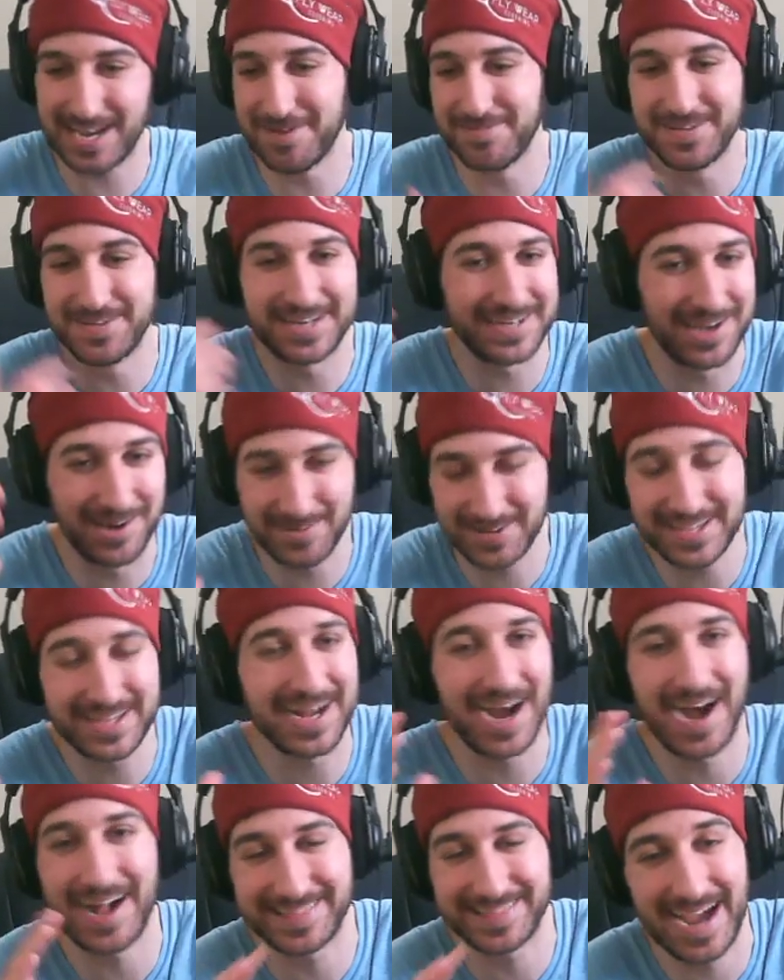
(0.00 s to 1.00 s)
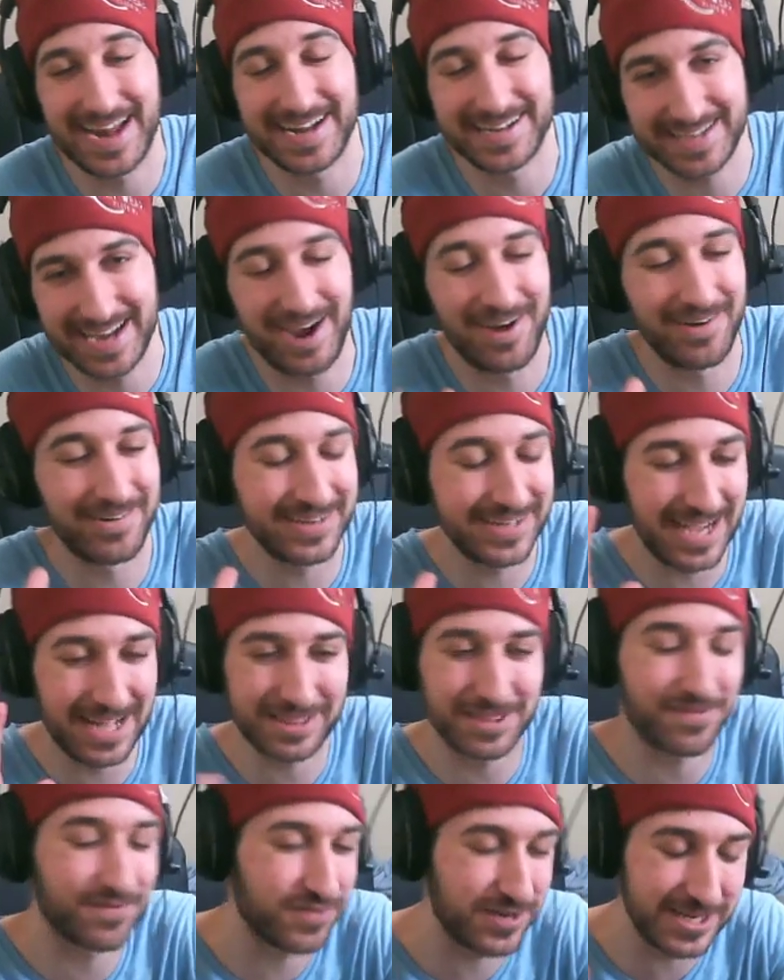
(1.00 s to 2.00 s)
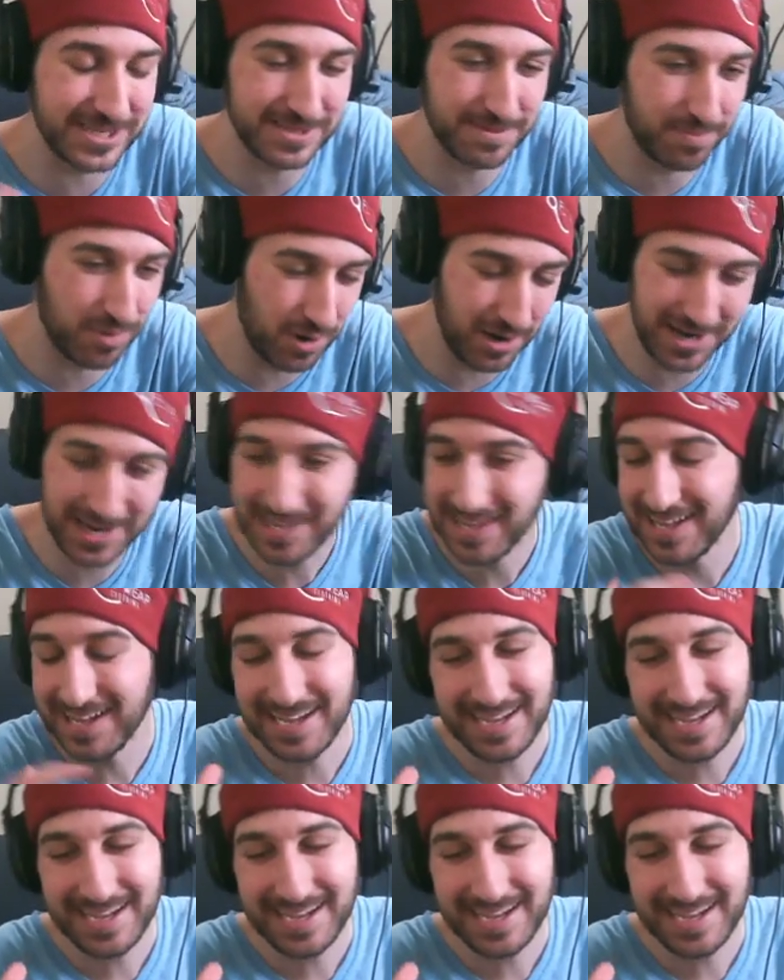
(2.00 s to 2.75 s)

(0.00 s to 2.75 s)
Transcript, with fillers: I mean, yo, he got that down. He got the Frieza boy.